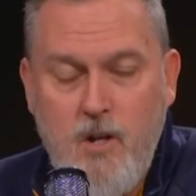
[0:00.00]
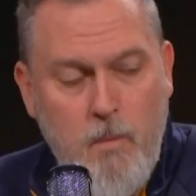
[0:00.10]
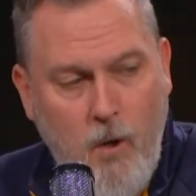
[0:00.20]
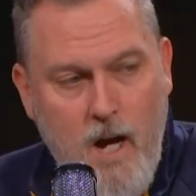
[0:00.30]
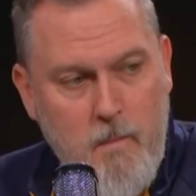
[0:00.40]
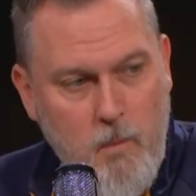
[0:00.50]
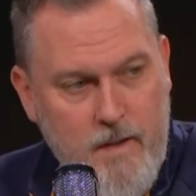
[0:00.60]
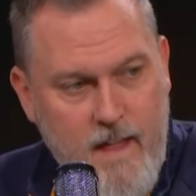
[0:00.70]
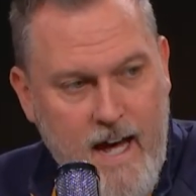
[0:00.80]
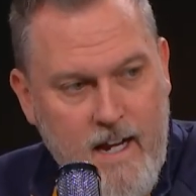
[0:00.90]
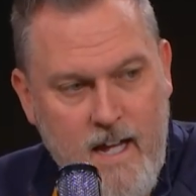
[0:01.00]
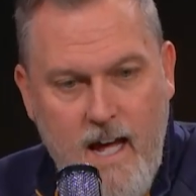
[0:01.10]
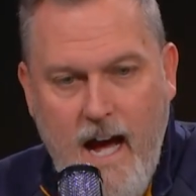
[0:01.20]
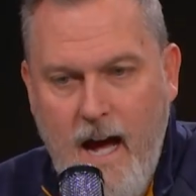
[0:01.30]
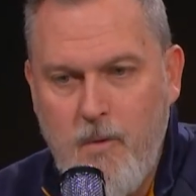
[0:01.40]
Got no problem with that.
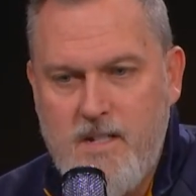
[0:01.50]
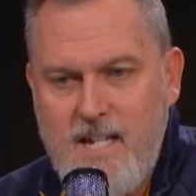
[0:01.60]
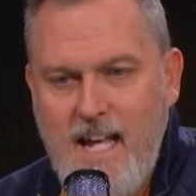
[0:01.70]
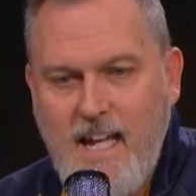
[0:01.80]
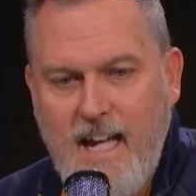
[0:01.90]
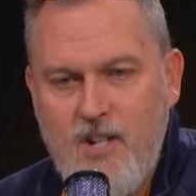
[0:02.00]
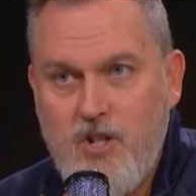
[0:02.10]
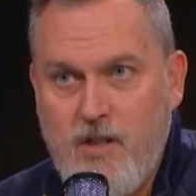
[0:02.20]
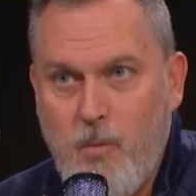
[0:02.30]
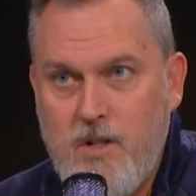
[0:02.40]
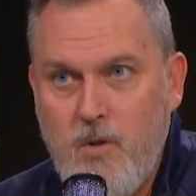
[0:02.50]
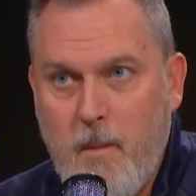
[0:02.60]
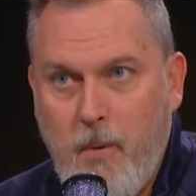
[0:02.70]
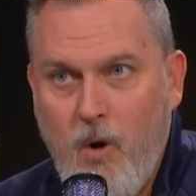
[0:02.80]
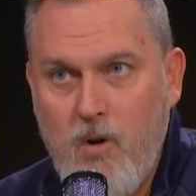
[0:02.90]
I was taking issue that we're doing
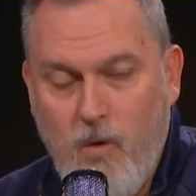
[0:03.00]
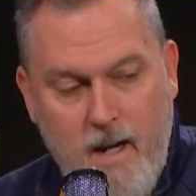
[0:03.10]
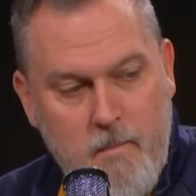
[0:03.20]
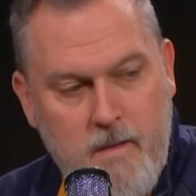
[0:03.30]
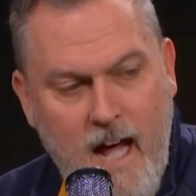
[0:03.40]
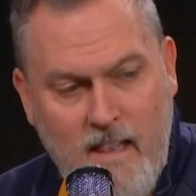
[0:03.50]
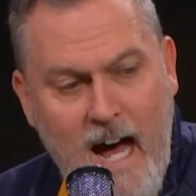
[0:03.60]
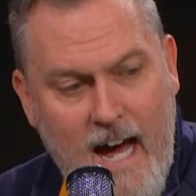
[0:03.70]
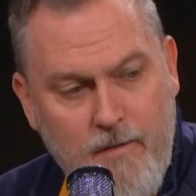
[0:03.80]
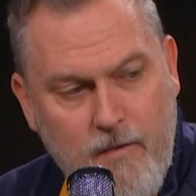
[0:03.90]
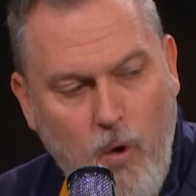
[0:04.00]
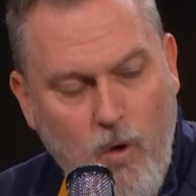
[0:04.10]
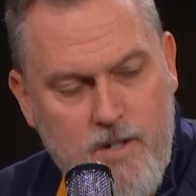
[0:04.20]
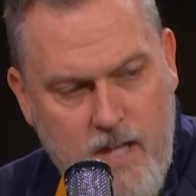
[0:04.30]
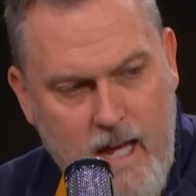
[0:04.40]
a program. Not live, of
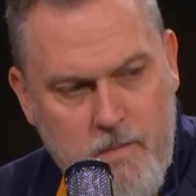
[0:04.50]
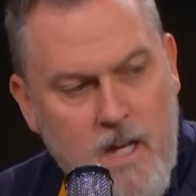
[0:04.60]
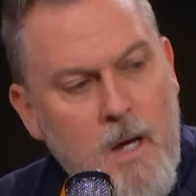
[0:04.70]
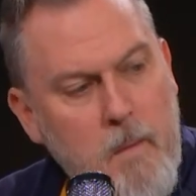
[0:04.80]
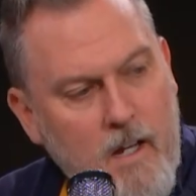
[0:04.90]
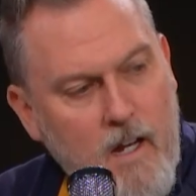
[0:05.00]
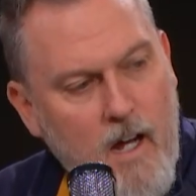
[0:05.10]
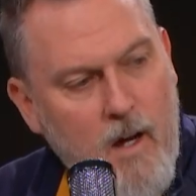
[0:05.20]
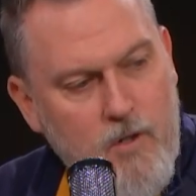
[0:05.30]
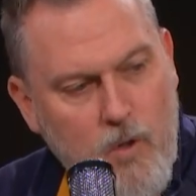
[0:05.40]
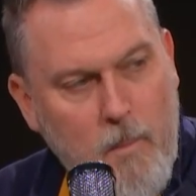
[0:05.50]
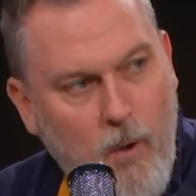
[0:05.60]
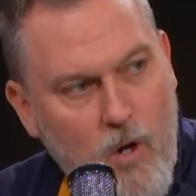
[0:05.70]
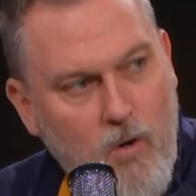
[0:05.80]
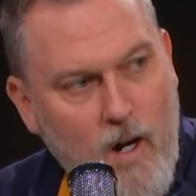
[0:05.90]
course, taped, but doing
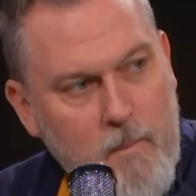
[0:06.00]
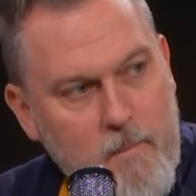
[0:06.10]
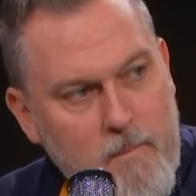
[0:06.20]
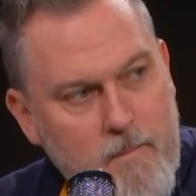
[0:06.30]
a program.